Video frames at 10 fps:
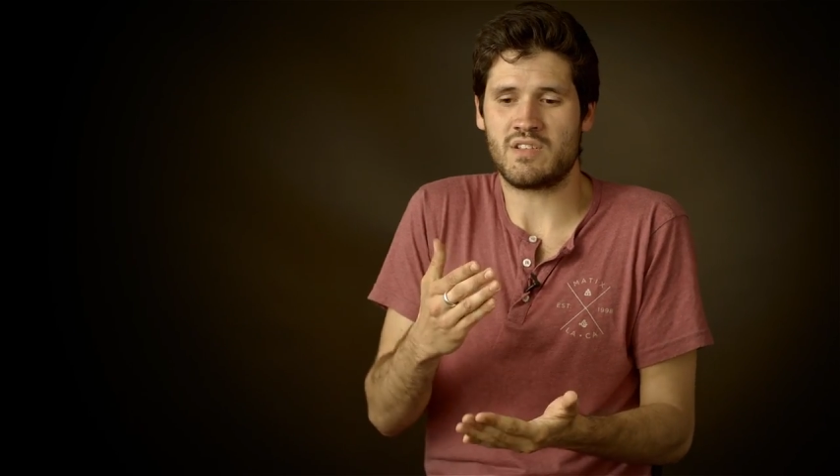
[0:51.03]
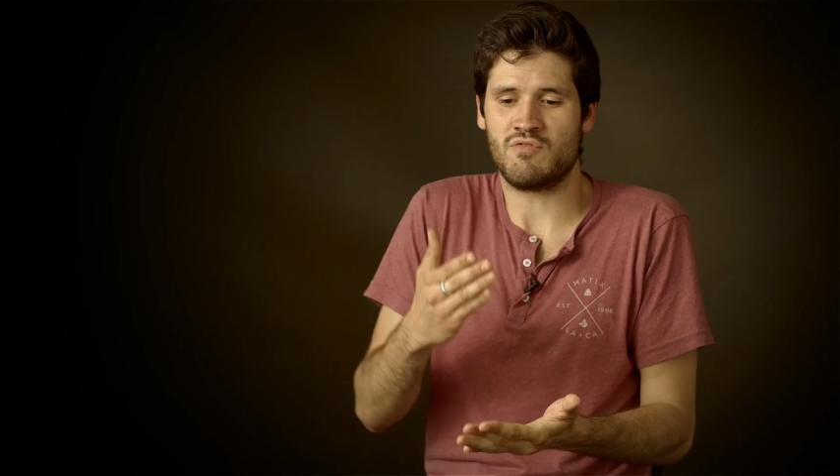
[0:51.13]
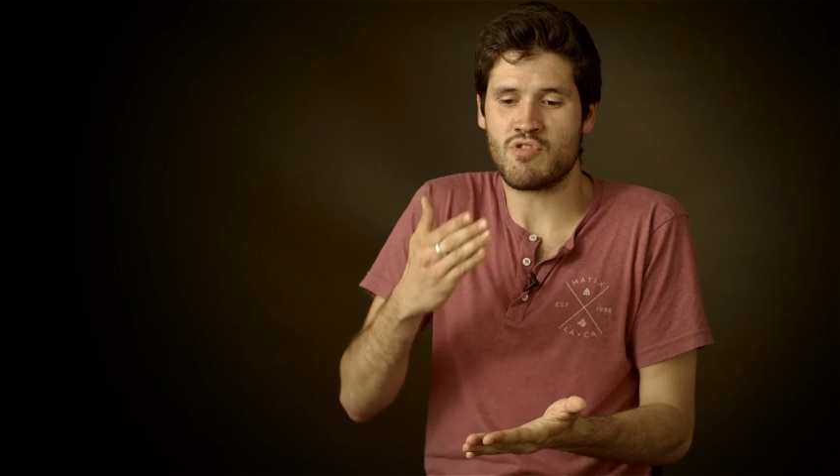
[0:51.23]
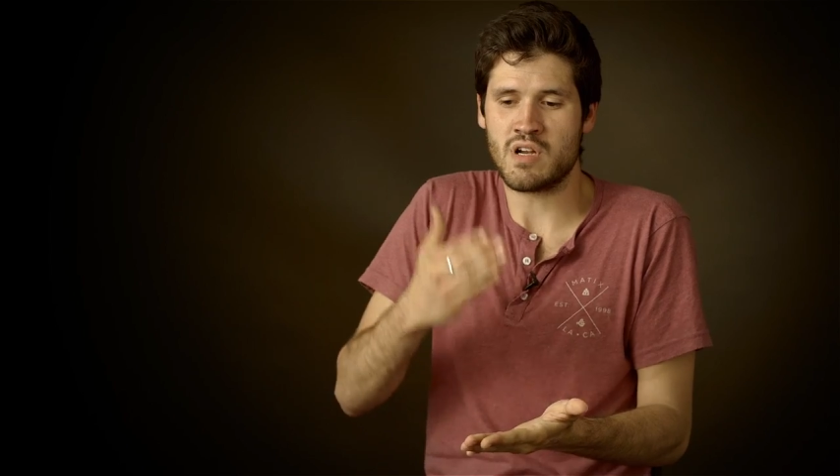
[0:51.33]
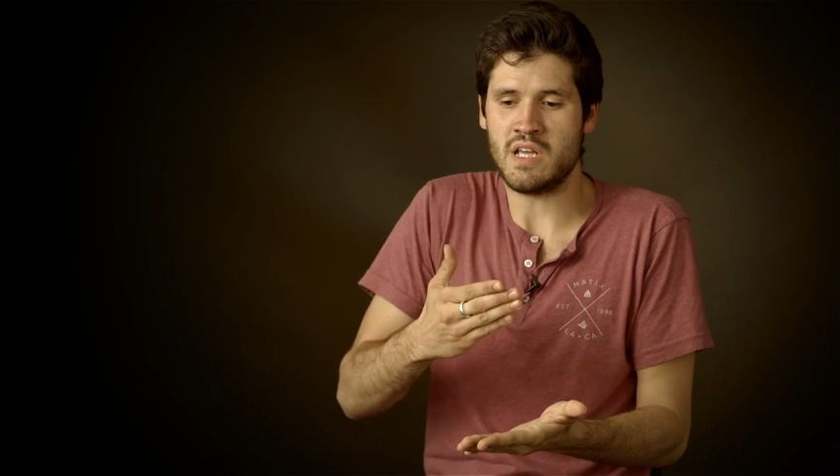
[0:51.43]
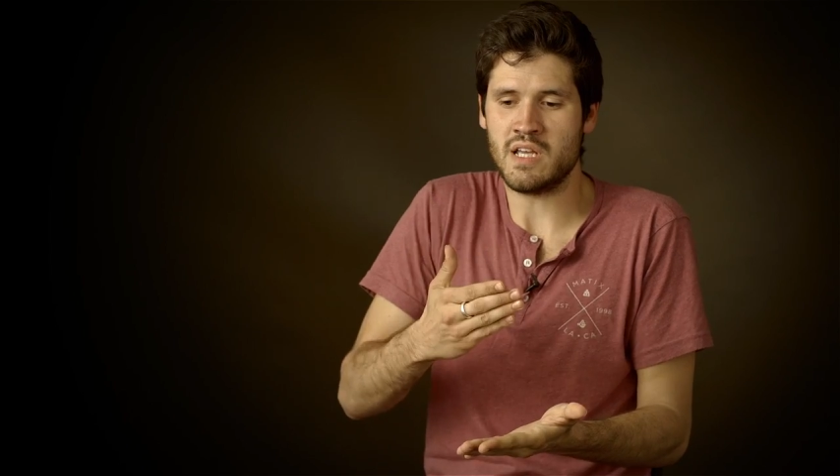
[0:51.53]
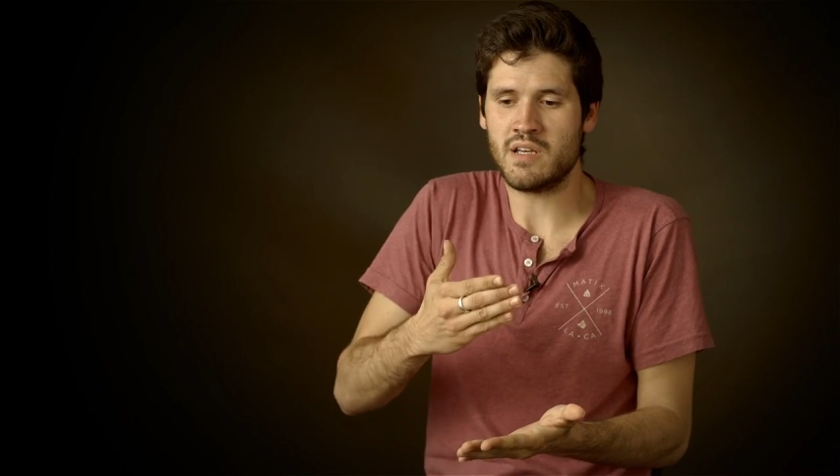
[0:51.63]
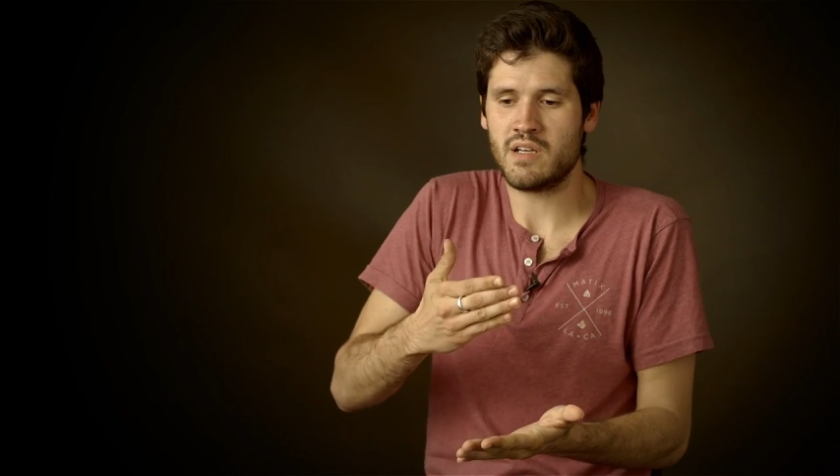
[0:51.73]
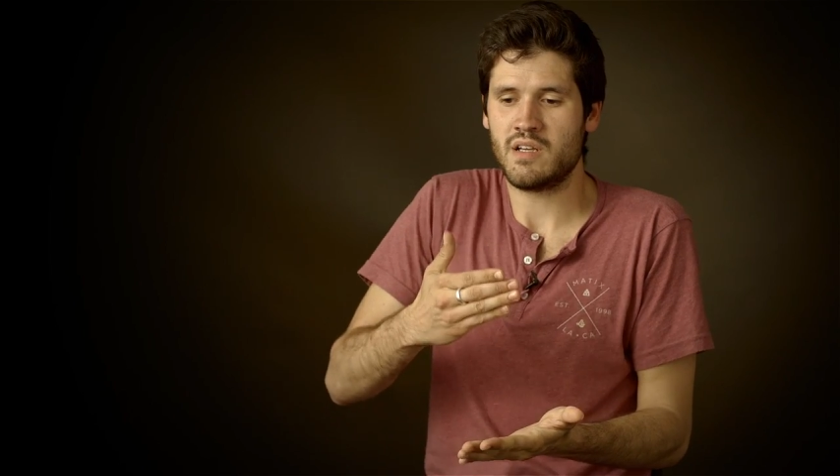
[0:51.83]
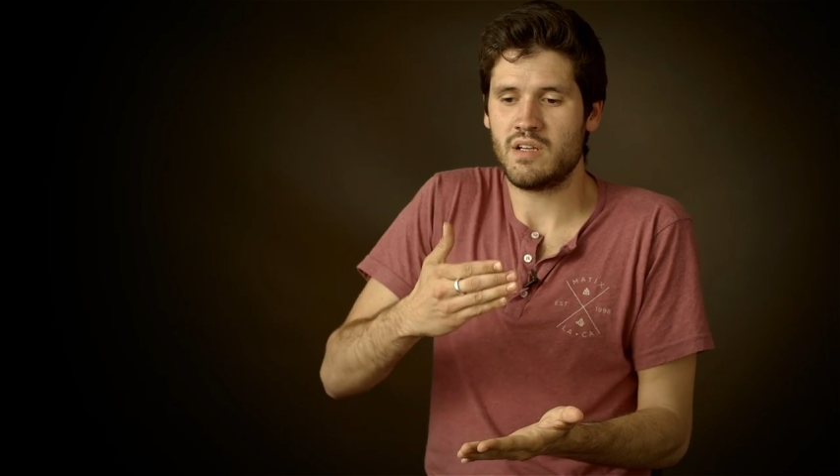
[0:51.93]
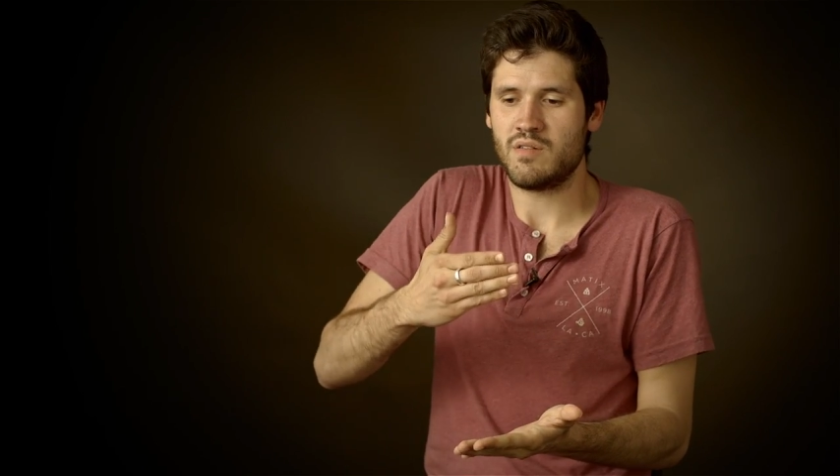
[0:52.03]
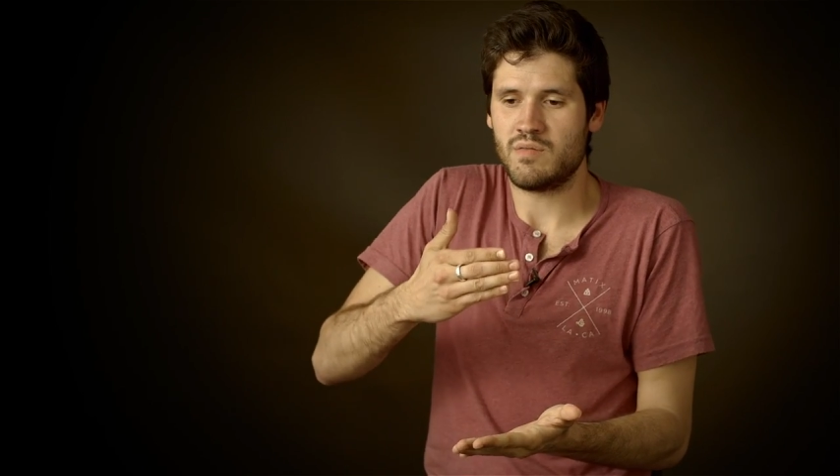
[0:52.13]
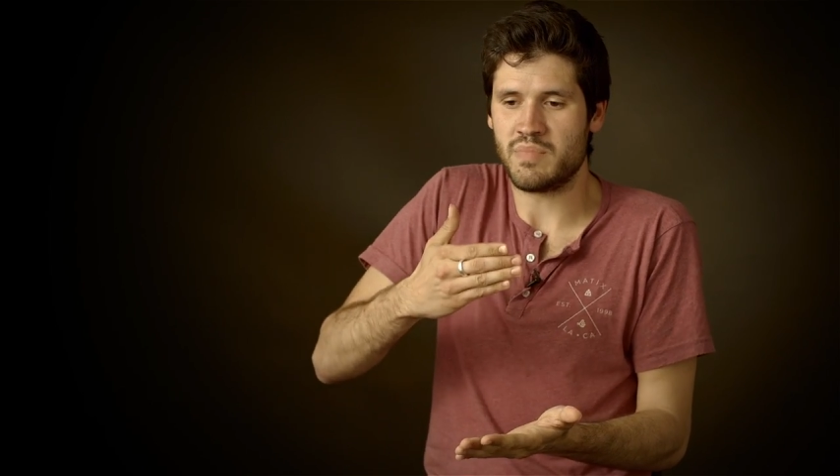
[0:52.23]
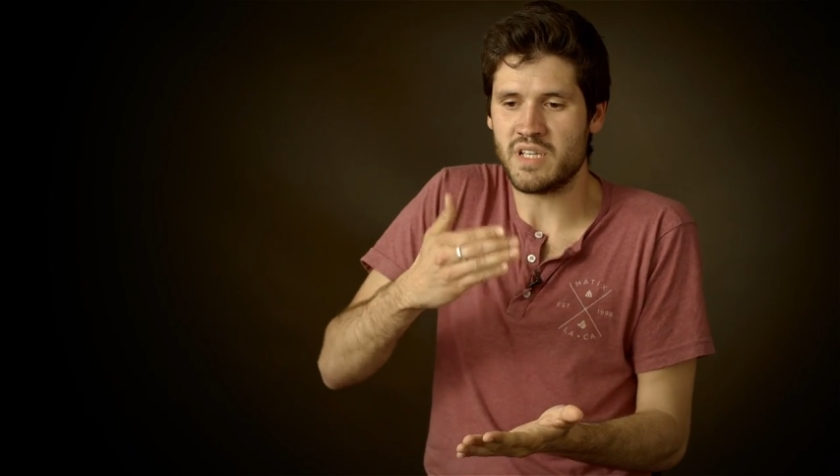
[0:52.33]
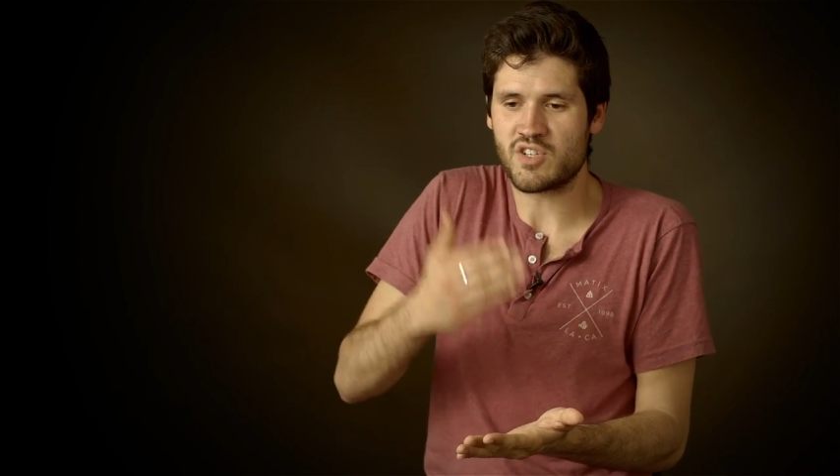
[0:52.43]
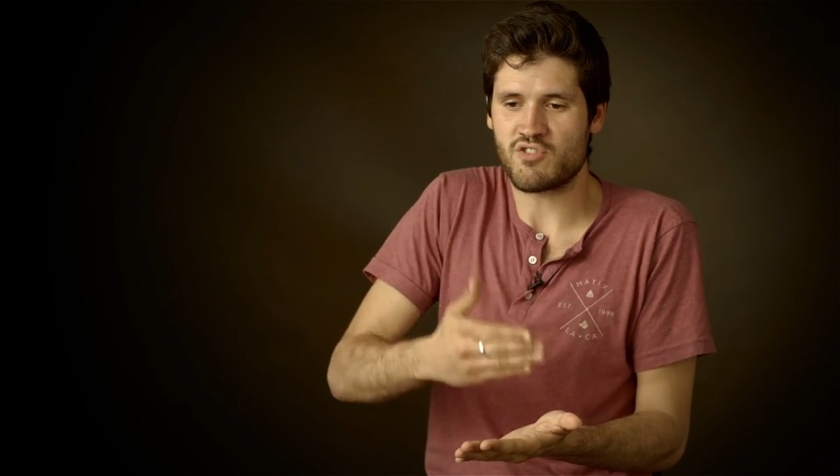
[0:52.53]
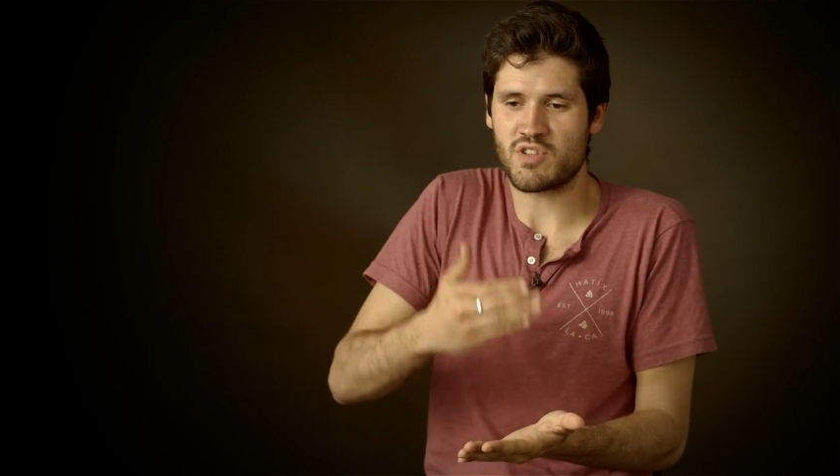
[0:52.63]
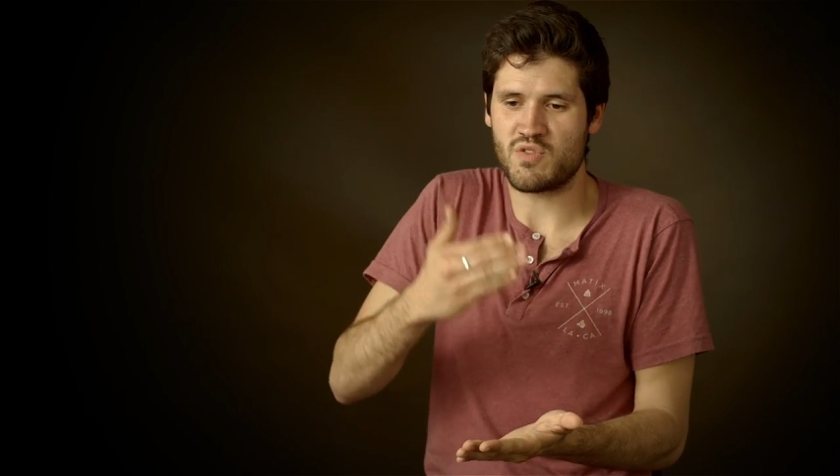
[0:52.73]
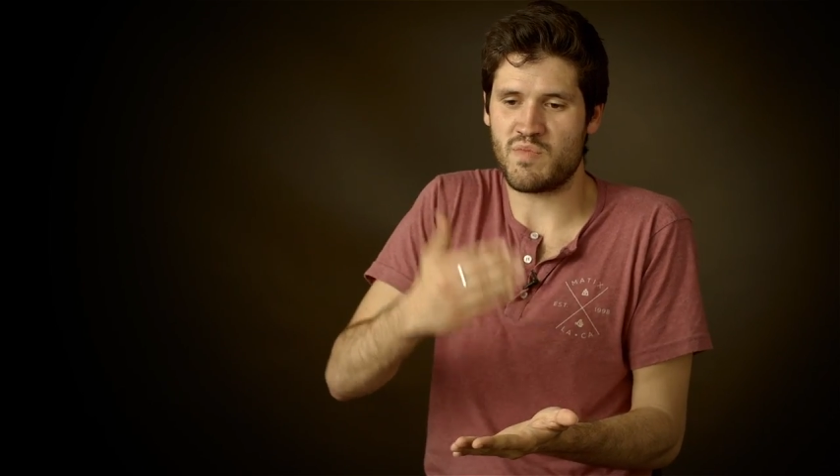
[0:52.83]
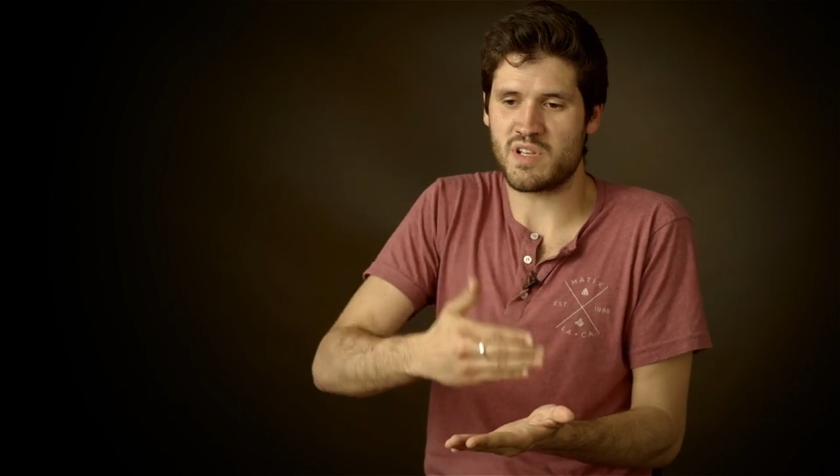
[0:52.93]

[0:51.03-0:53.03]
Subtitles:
to really be strict with